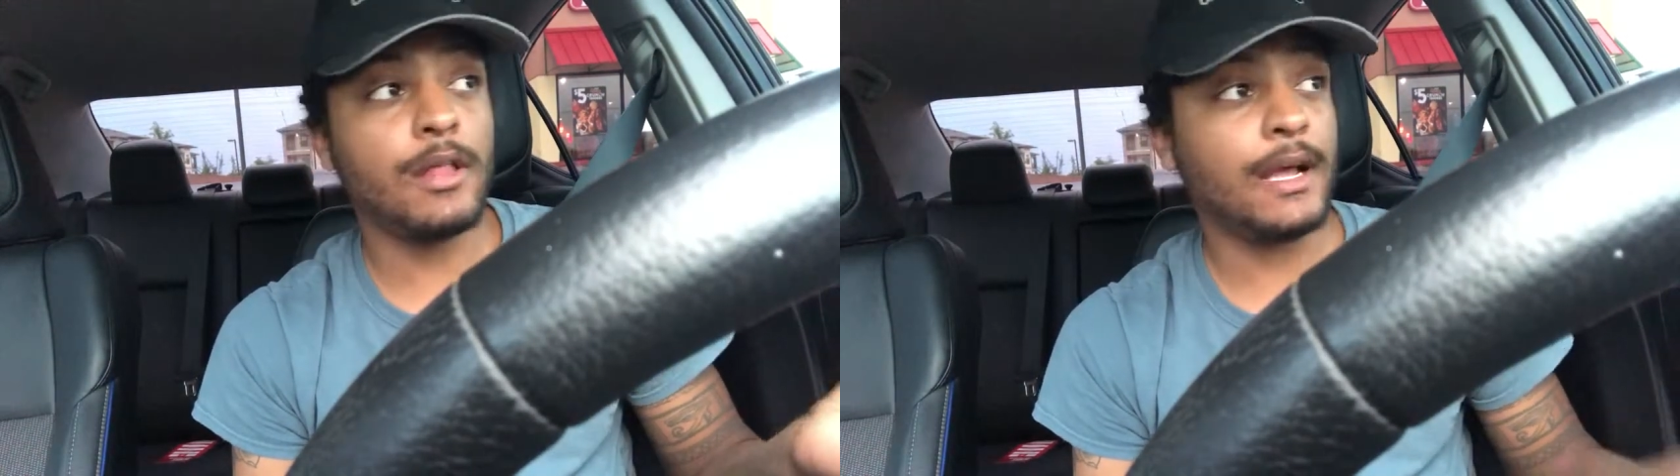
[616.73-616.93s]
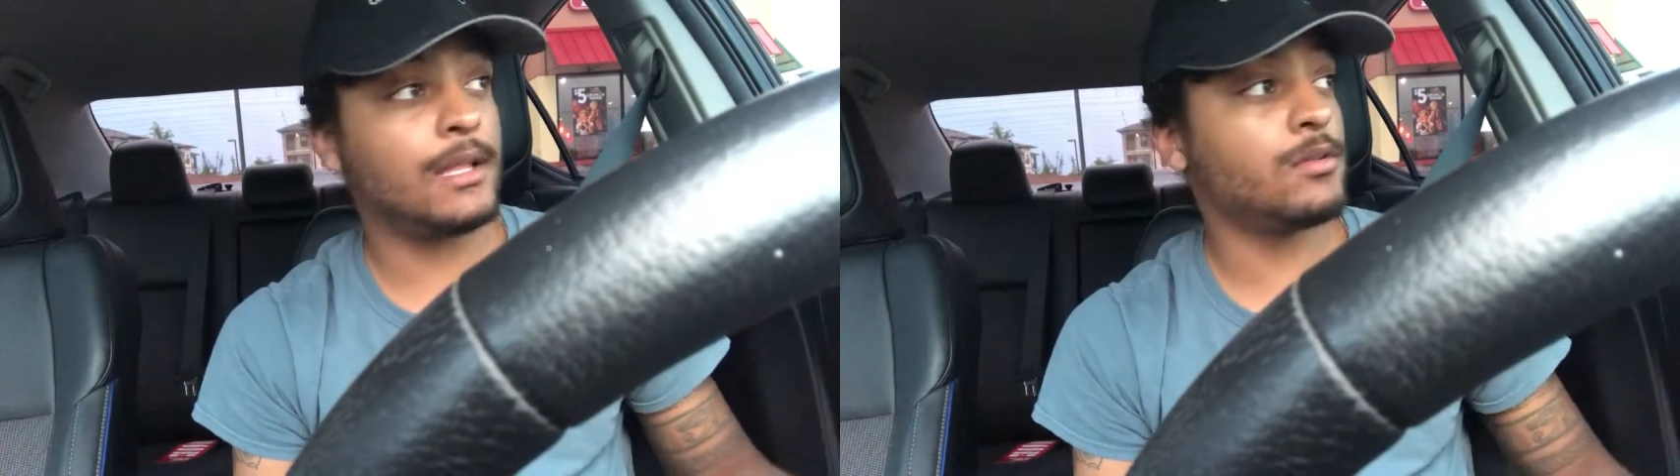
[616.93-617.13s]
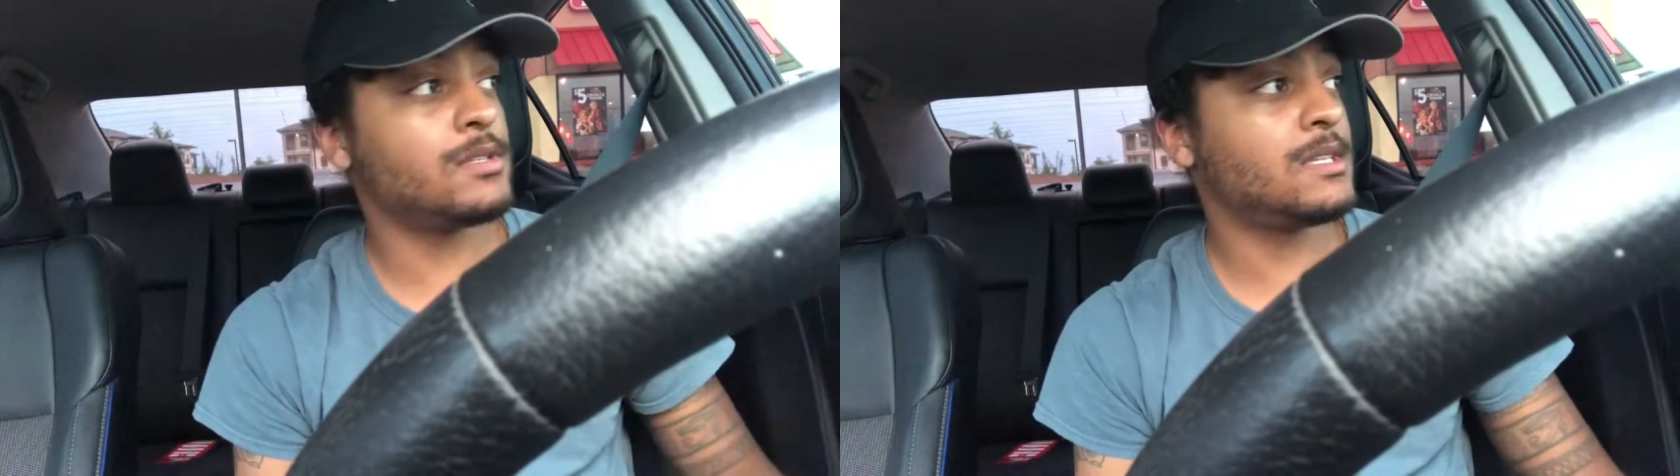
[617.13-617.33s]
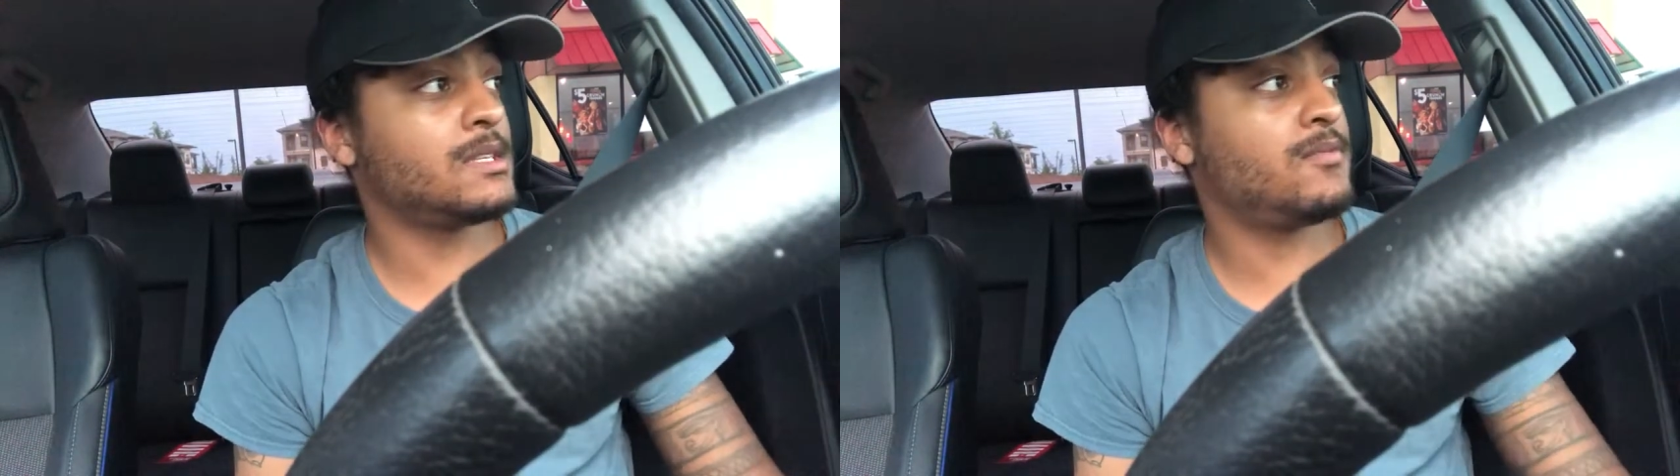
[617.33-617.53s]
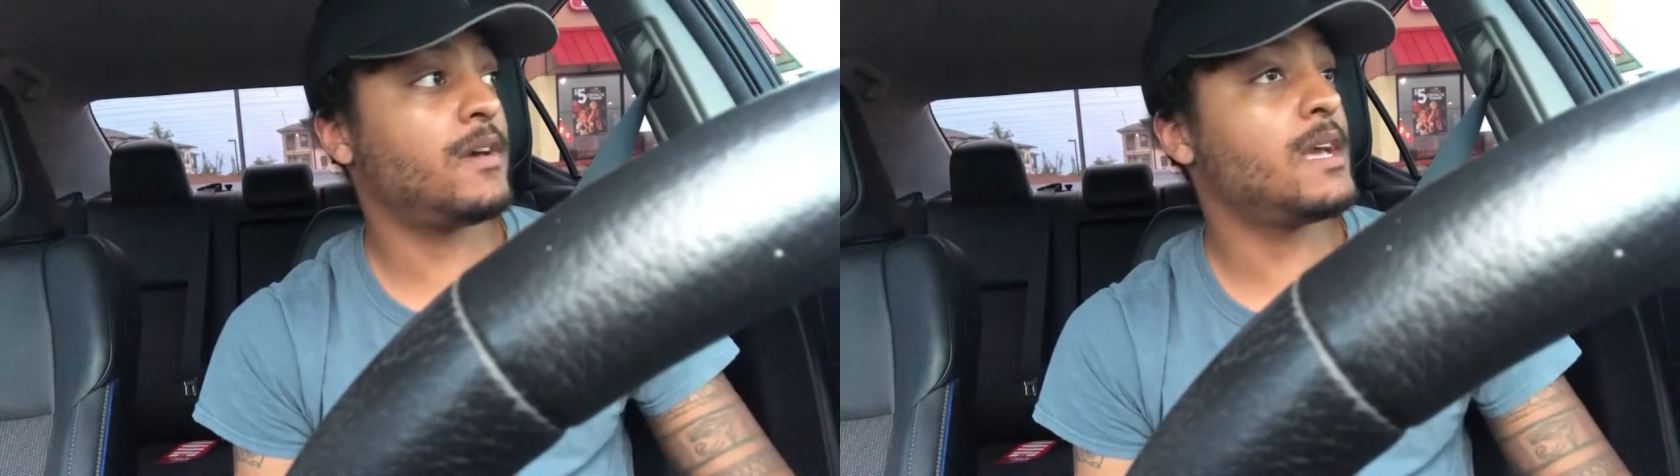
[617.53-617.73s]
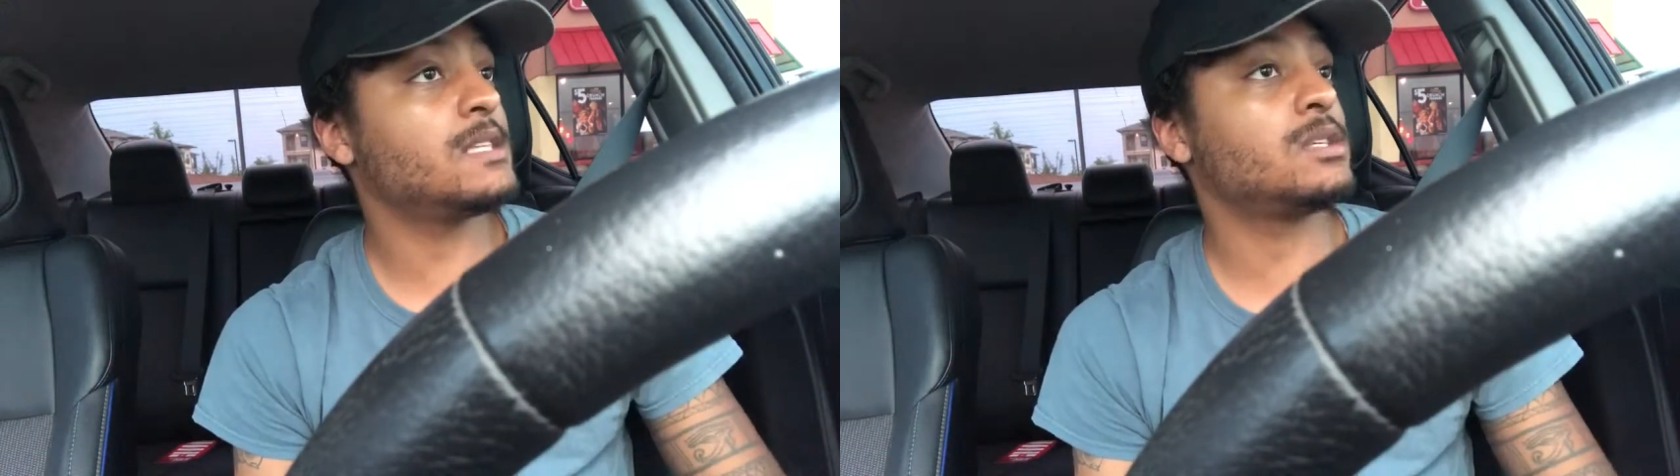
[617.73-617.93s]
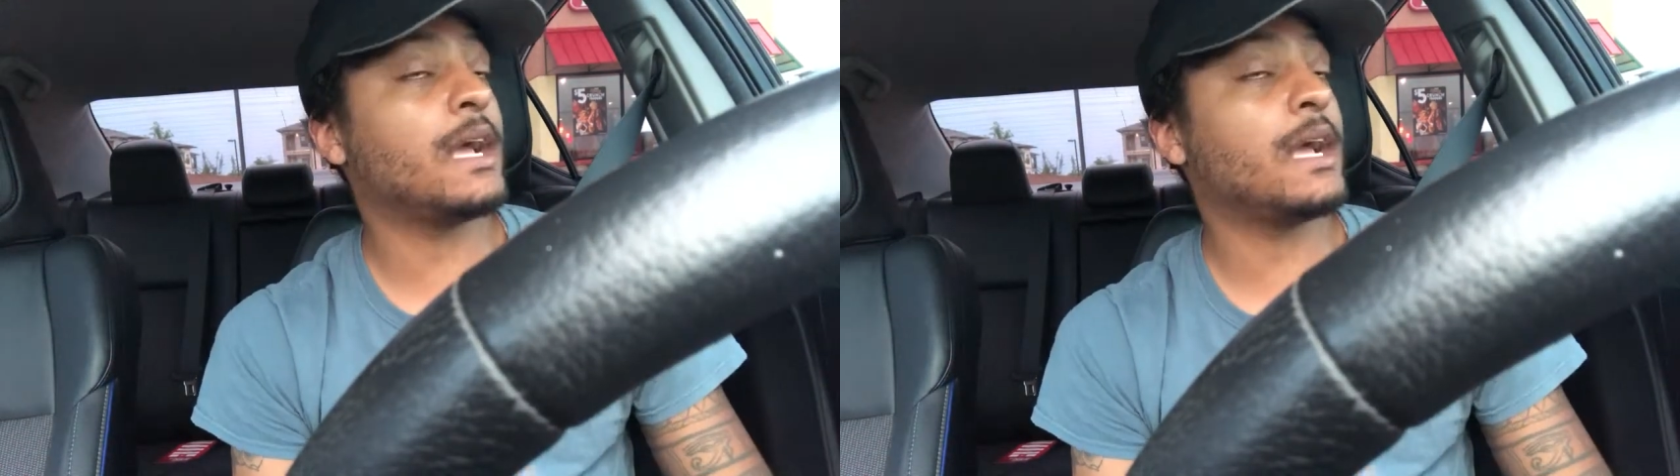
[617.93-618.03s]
Like I don't see his face.